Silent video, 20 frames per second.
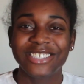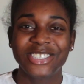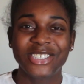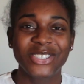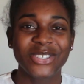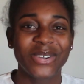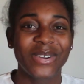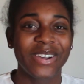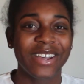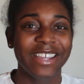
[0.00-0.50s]

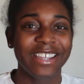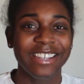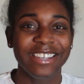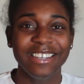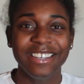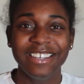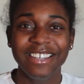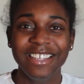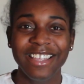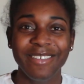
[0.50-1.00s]

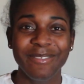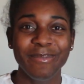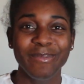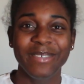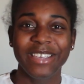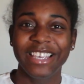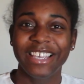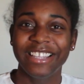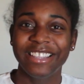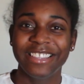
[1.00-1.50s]
join
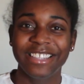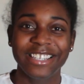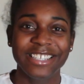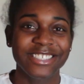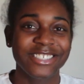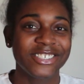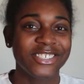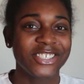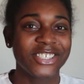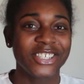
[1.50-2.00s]
me in
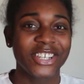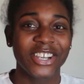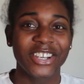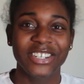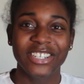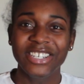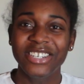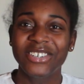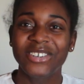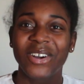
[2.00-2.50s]
this
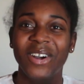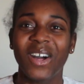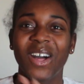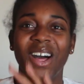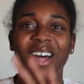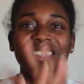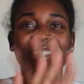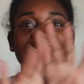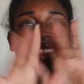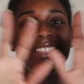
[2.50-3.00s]
journey
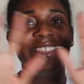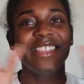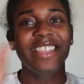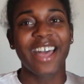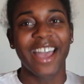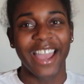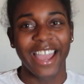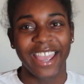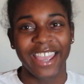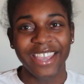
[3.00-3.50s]
called
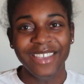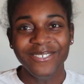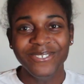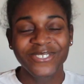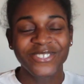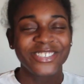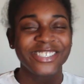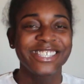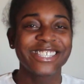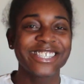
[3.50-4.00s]

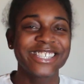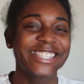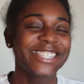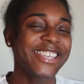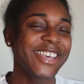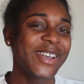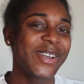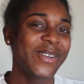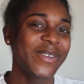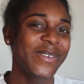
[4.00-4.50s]
life.
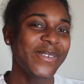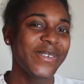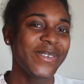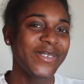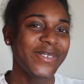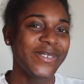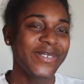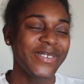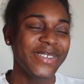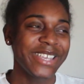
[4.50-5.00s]

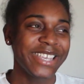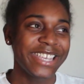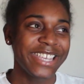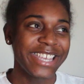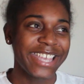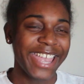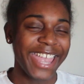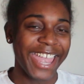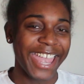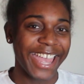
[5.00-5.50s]
So
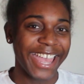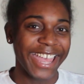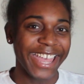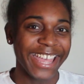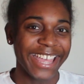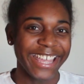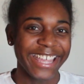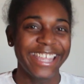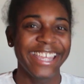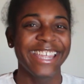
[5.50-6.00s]
yeah.
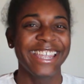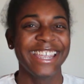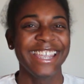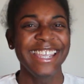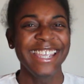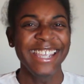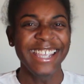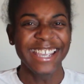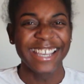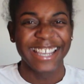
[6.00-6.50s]

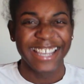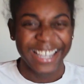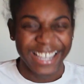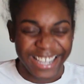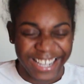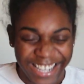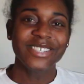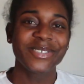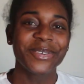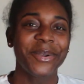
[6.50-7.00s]

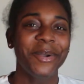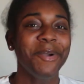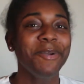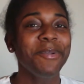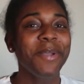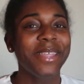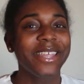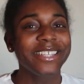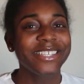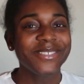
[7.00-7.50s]
So I hope
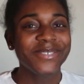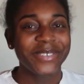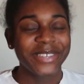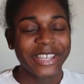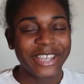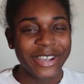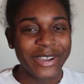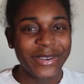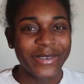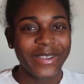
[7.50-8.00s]
you like this
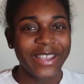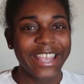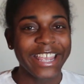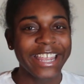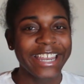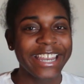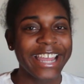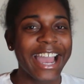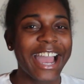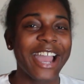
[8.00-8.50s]
video,
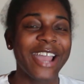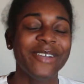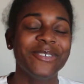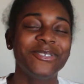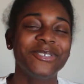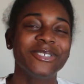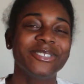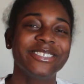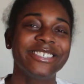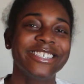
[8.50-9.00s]
and I
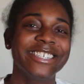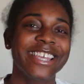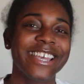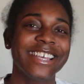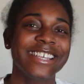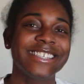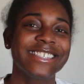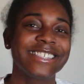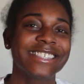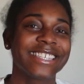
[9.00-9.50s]
will
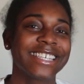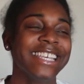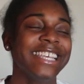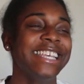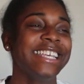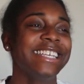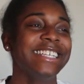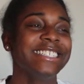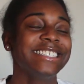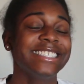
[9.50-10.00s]
just
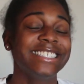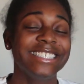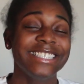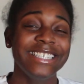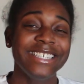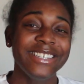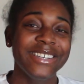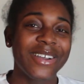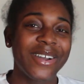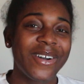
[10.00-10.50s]

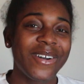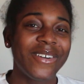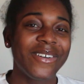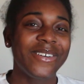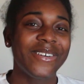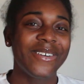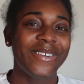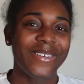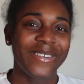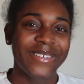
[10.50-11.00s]
see
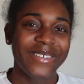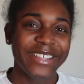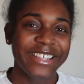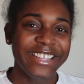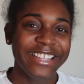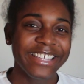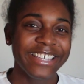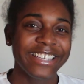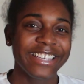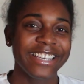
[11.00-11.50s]
y'all
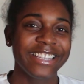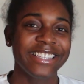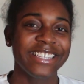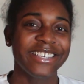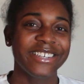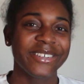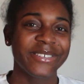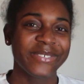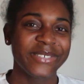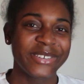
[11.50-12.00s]
in
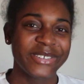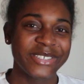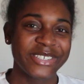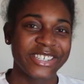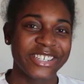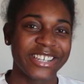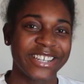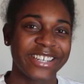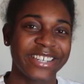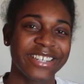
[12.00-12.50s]
the near
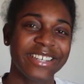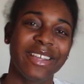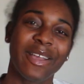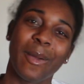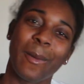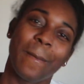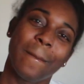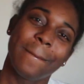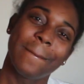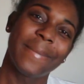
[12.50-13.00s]
future.
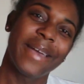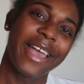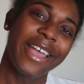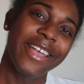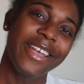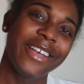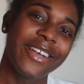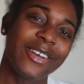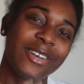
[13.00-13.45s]
Bye,